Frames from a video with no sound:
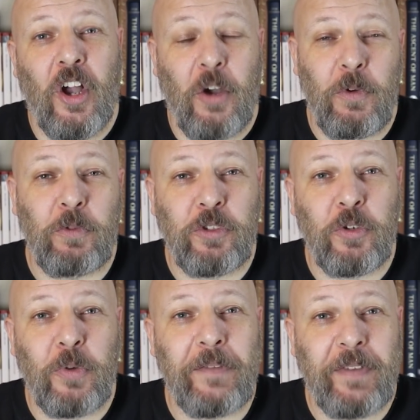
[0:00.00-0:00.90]
I will
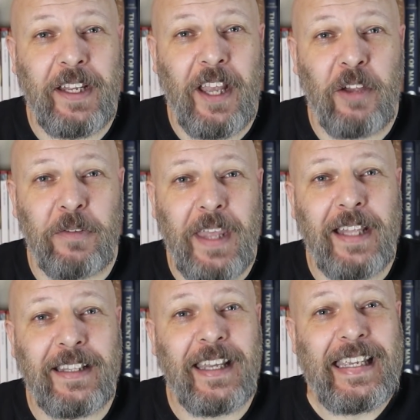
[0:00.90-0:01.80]
do a video of
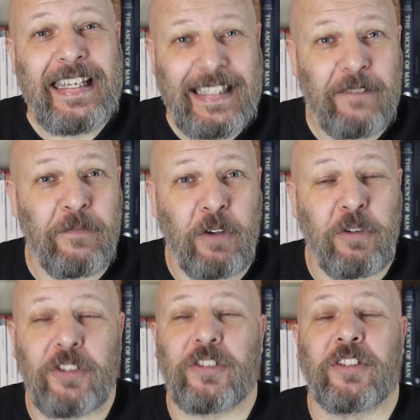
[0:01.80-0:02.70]
that that is in
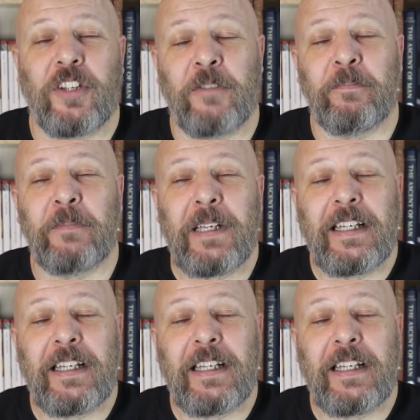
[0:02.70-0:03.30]
focus um,